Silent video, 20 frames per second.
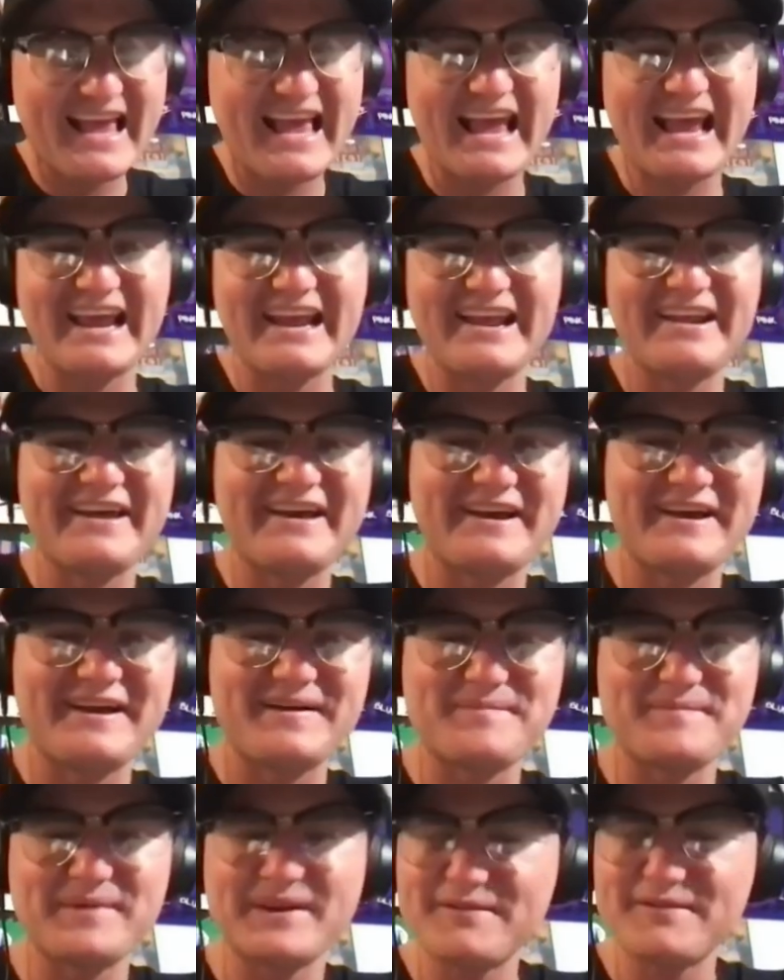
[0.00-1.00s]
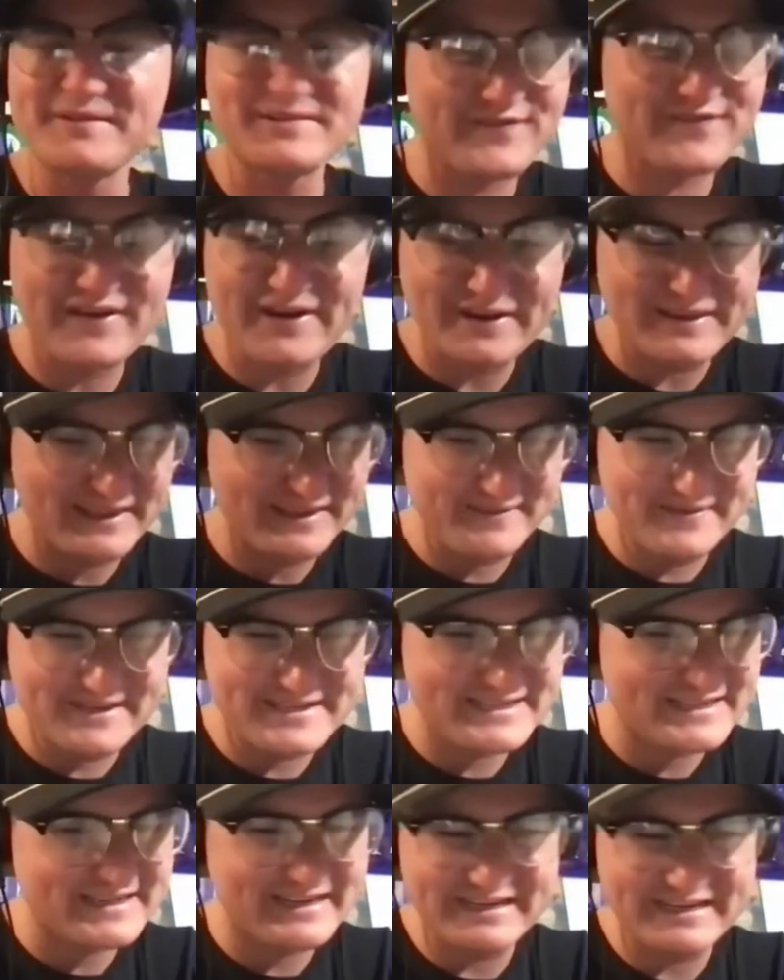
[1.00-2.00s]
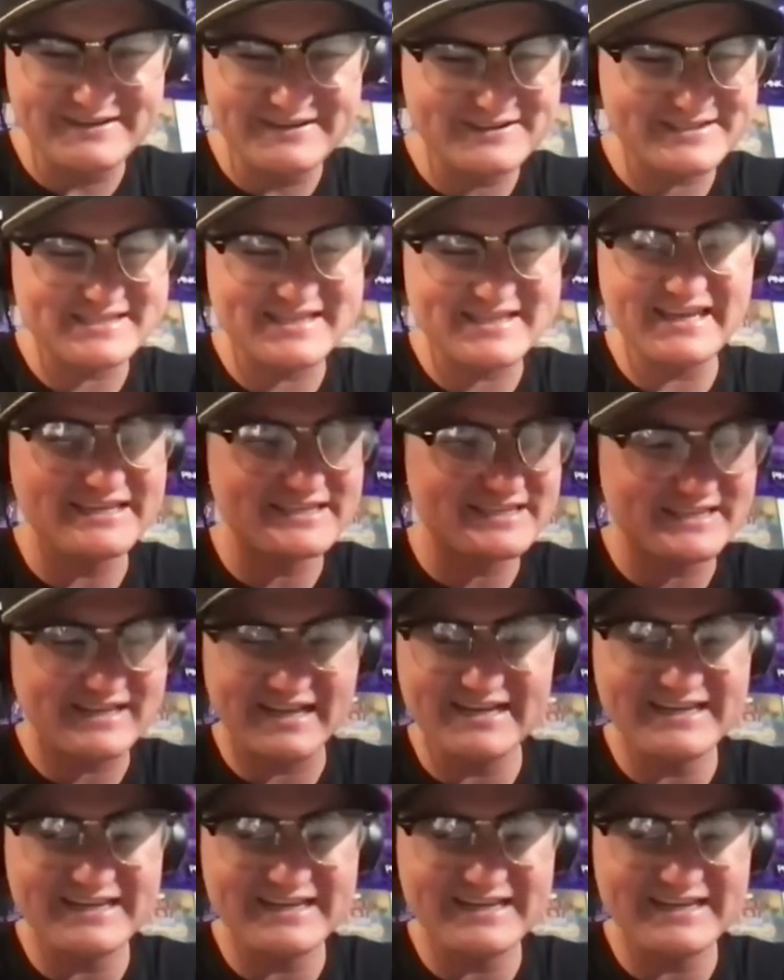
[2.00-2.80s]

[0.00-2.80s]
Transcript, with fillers: and, uh, but it was very limited. I didn't say it.